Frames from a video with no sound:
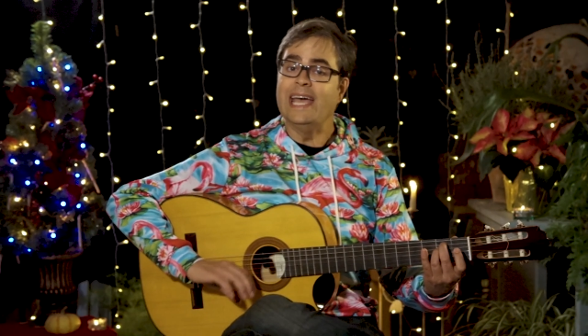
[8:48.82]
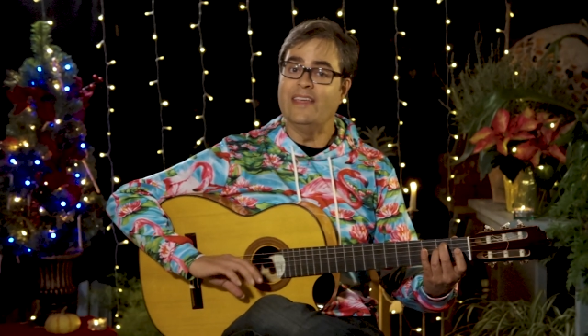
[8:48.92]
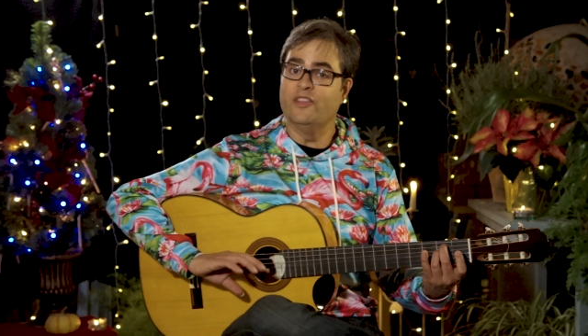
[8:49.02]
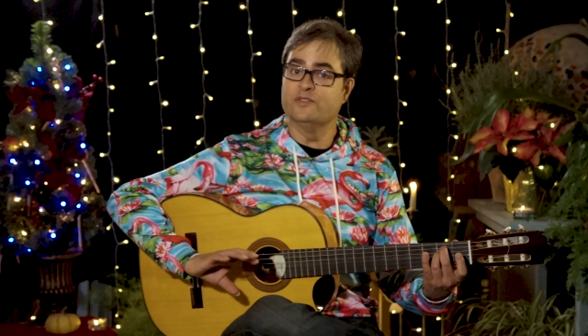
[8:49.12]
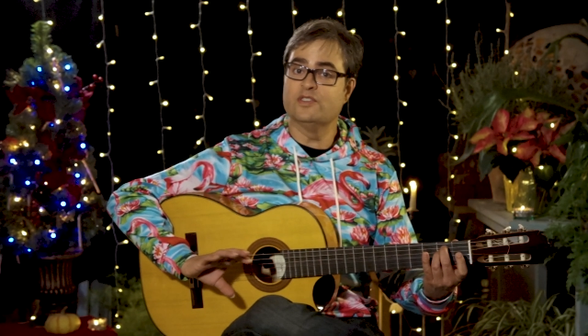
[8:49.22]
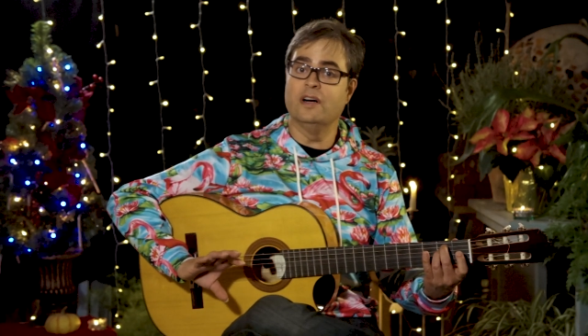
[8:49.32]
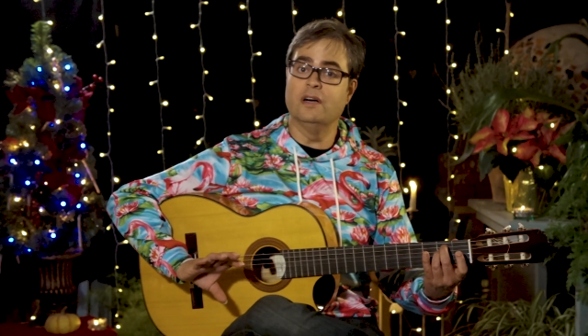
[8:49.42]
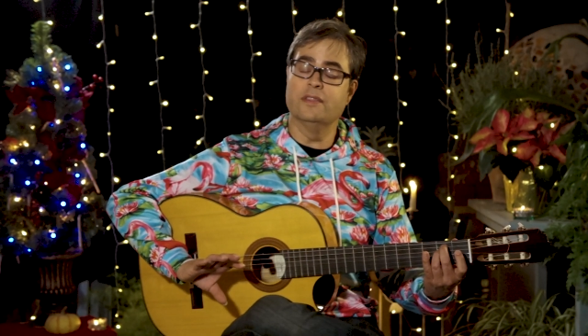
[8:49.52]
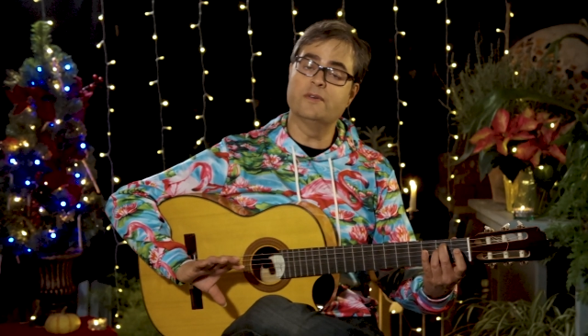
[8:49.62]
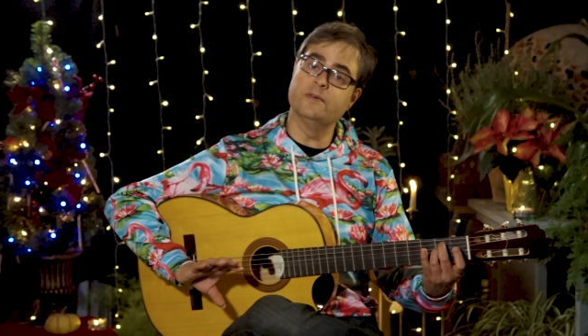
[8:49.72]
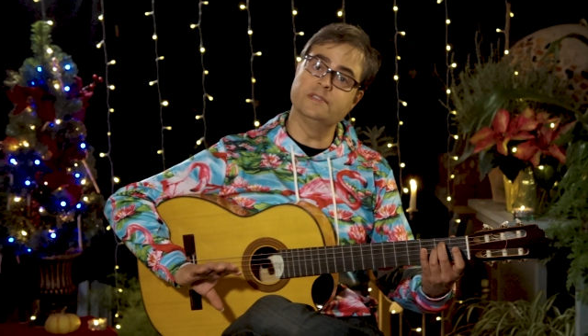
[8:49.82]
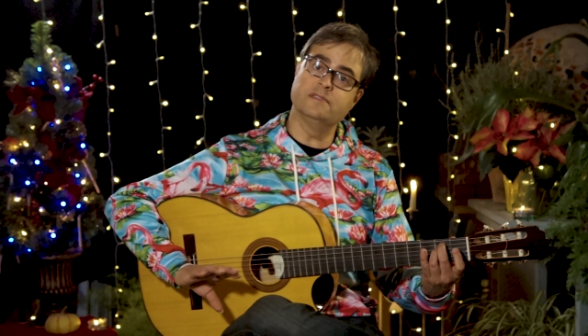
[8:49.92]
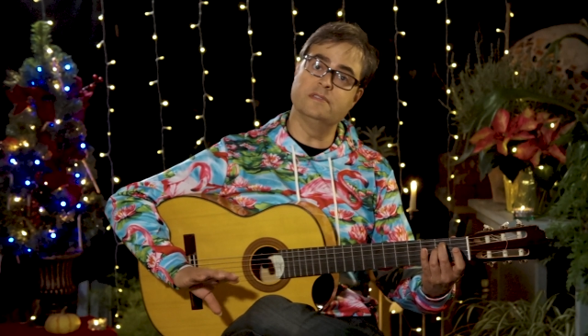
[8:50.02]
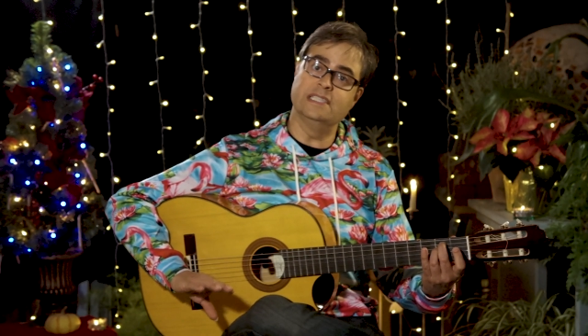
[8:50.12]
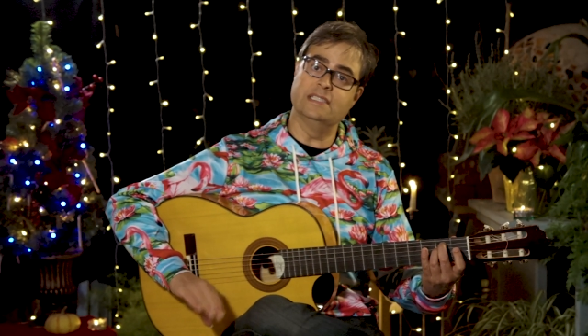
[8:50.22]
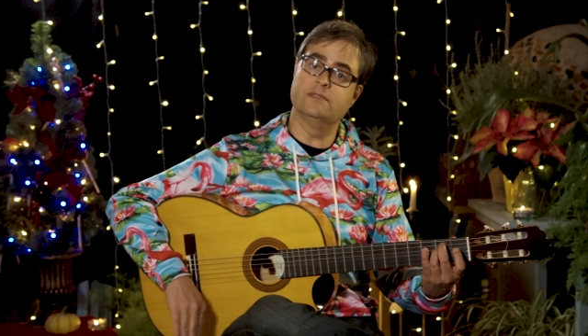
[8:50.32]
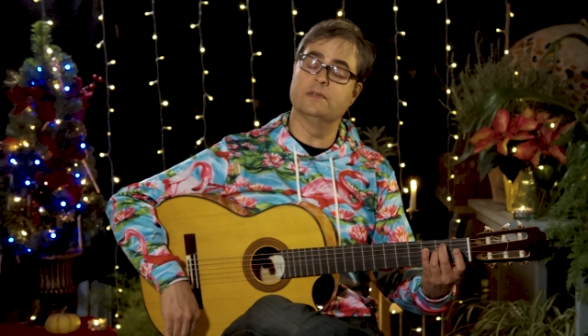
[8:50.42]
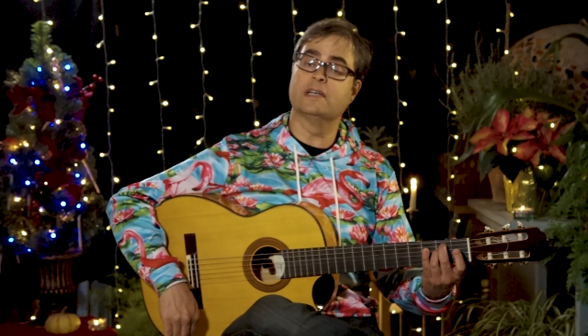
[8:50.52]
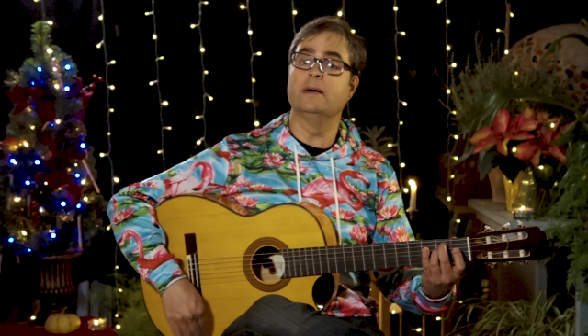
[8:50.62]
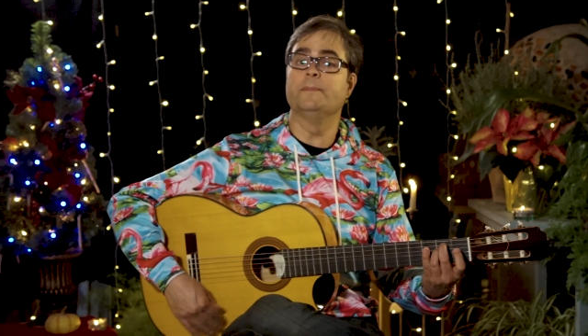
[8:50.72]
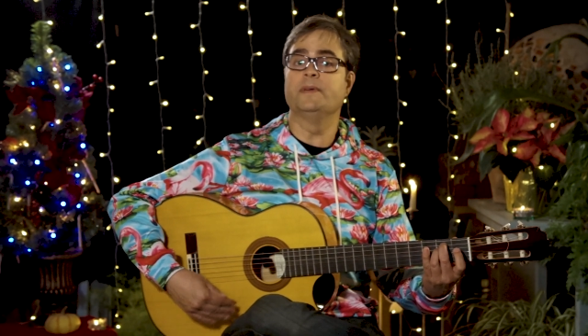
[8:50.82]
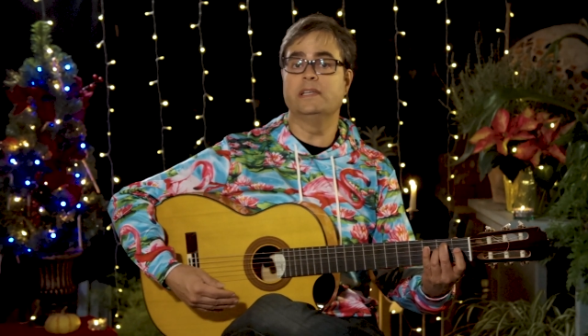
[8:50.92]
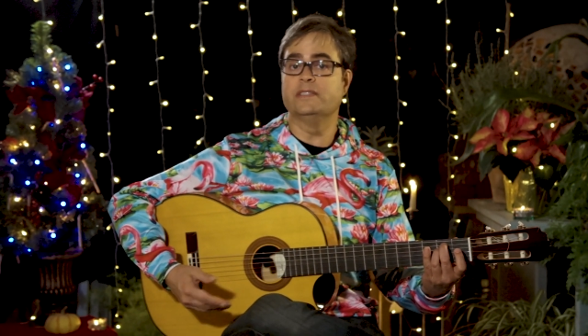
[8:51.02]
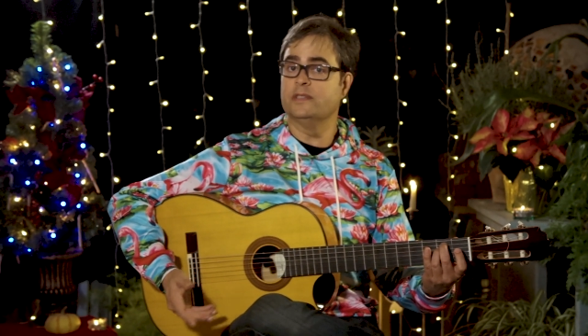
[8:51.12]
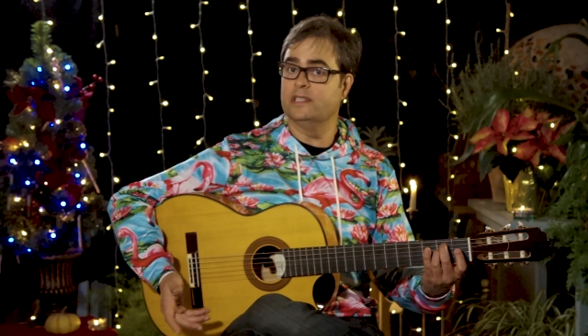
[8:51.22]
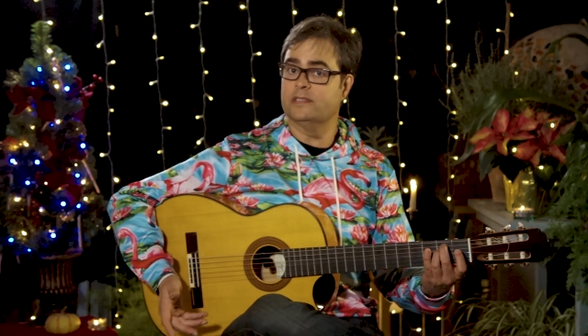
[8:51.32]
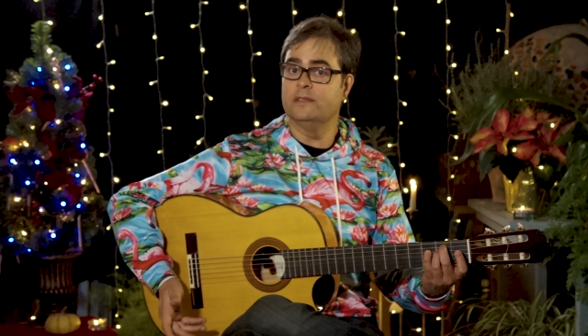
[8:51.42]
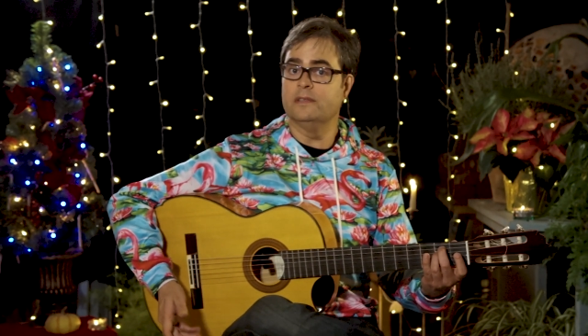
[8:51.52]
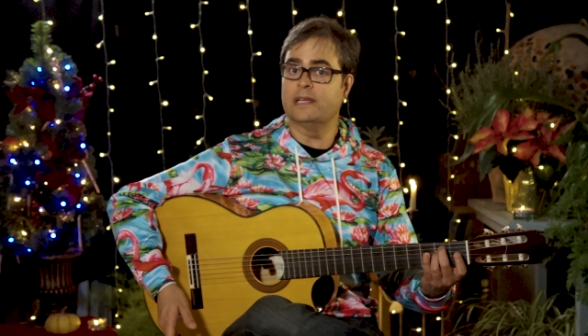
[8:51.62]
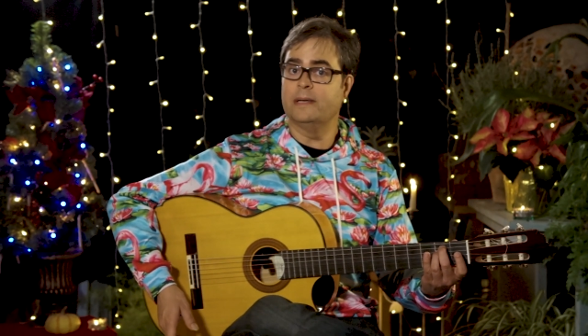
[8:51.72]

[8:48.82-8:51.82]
And those are all the chords you need to accompany a traditional